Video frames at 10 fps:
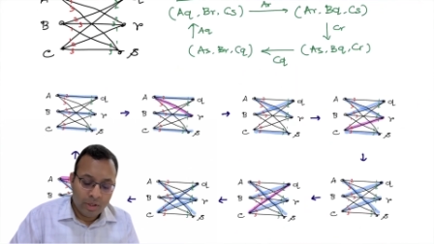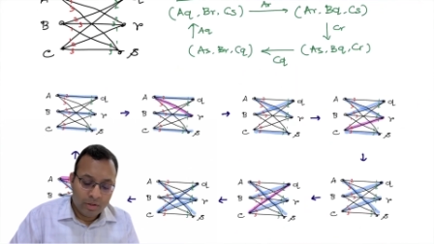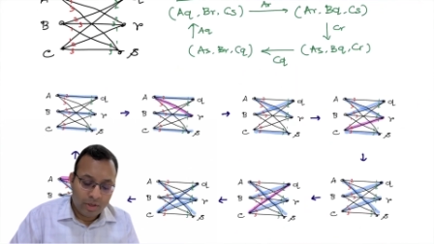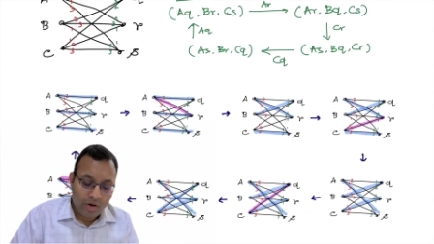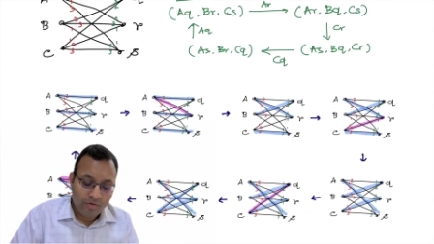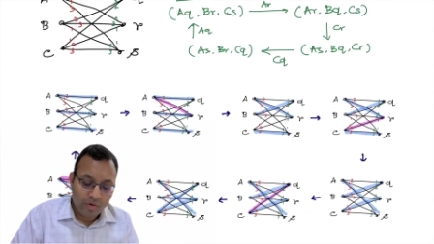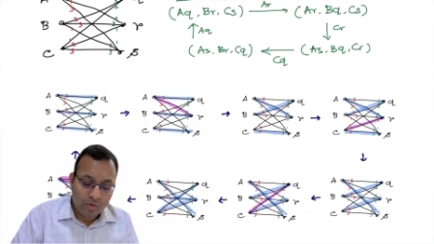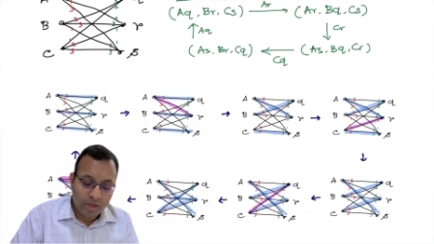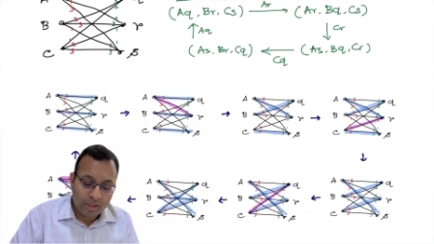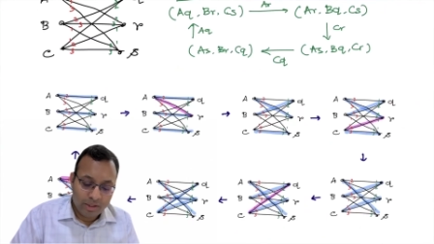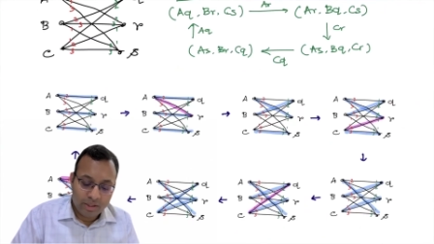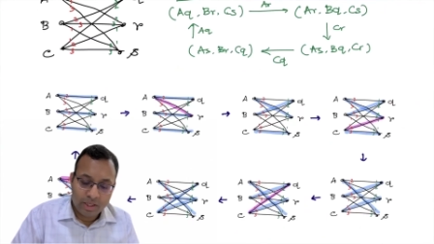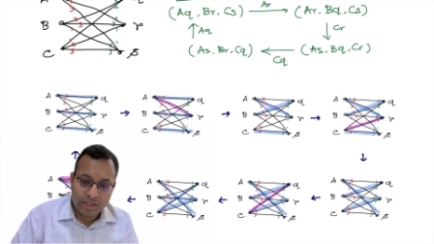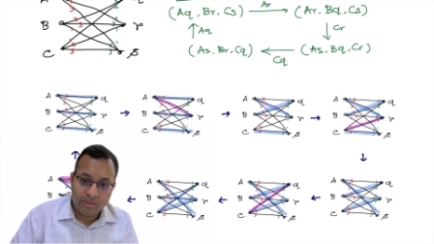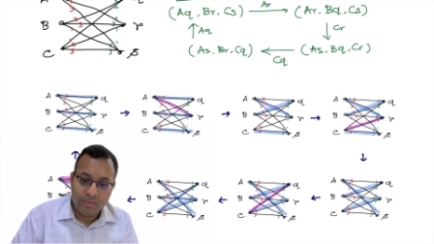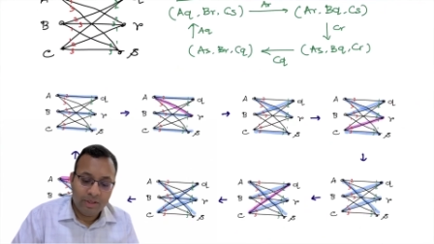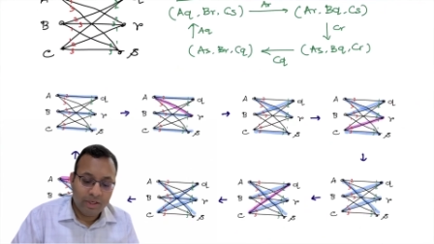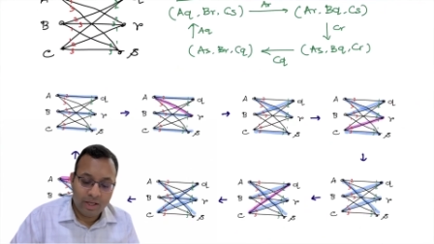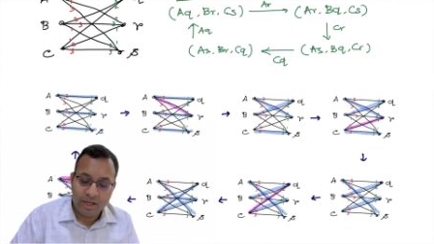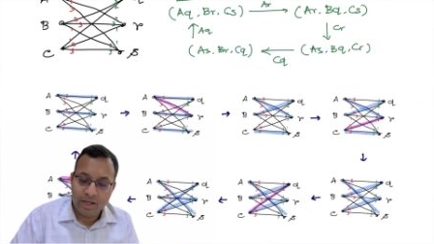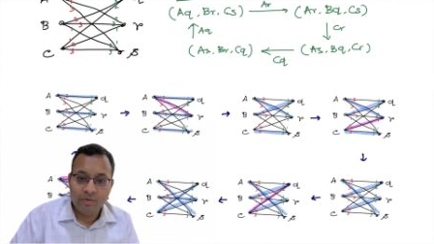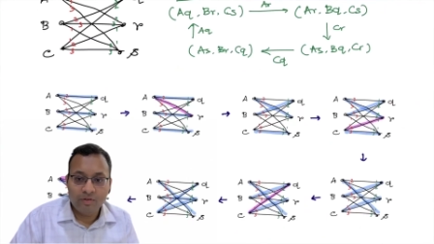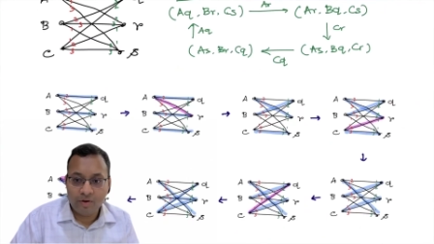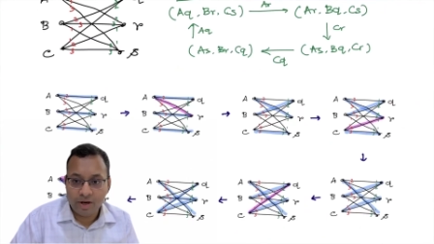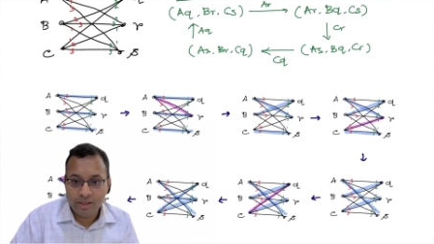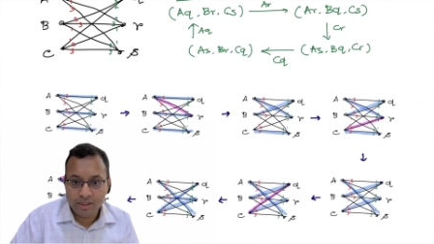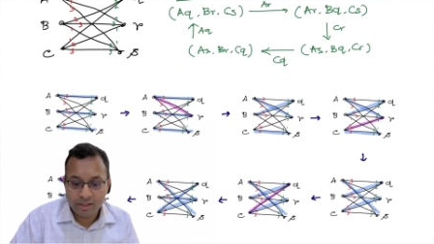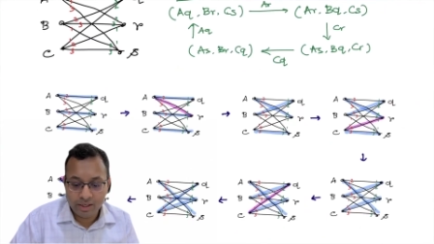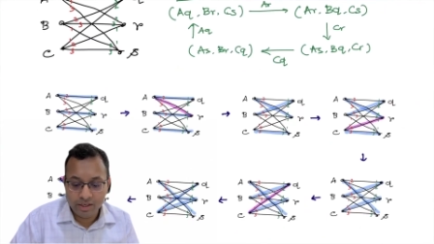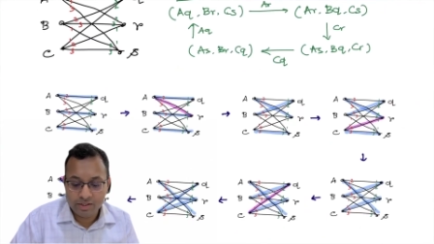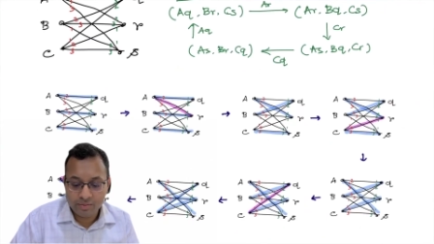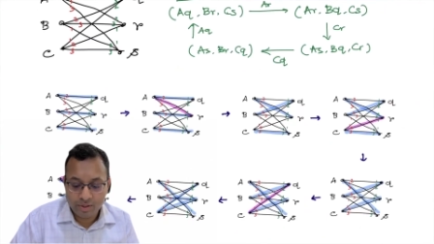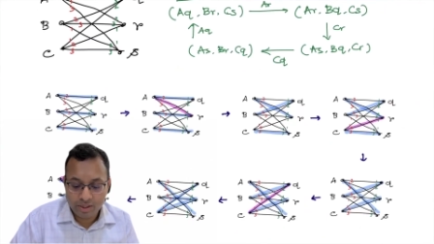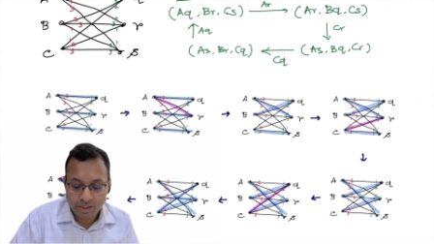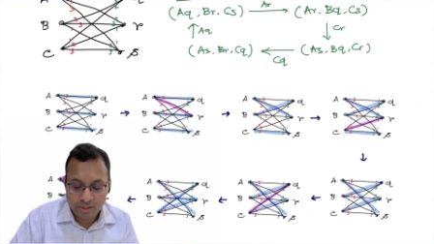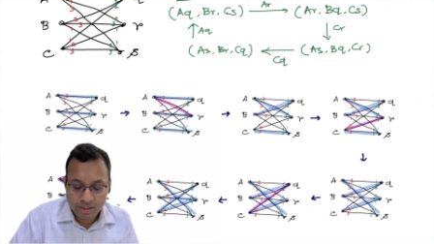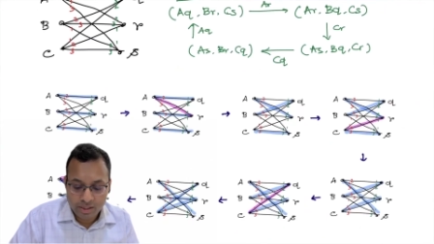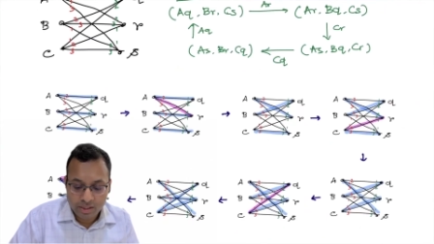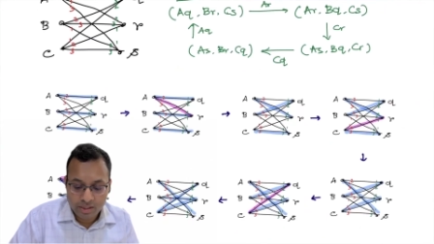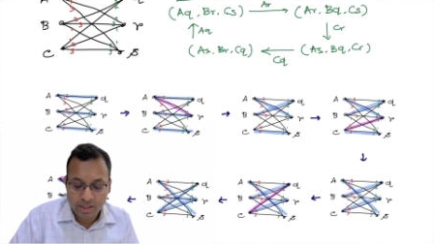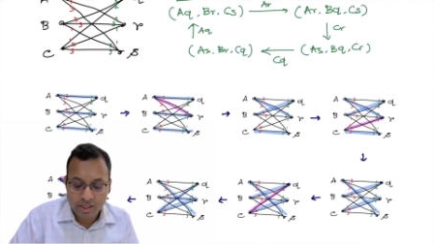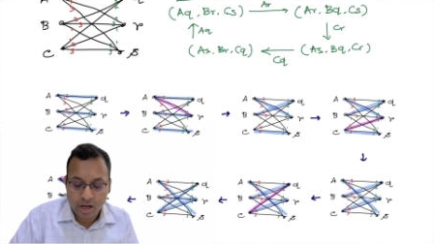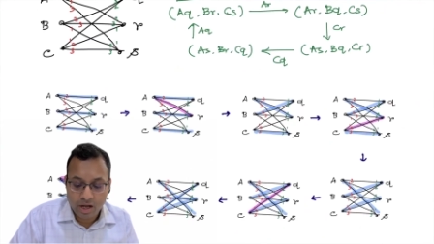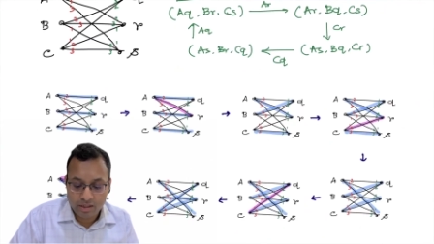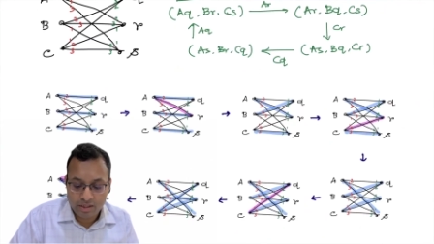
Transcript: So now if we look at this assignment, again we'll find there's an instability, CR.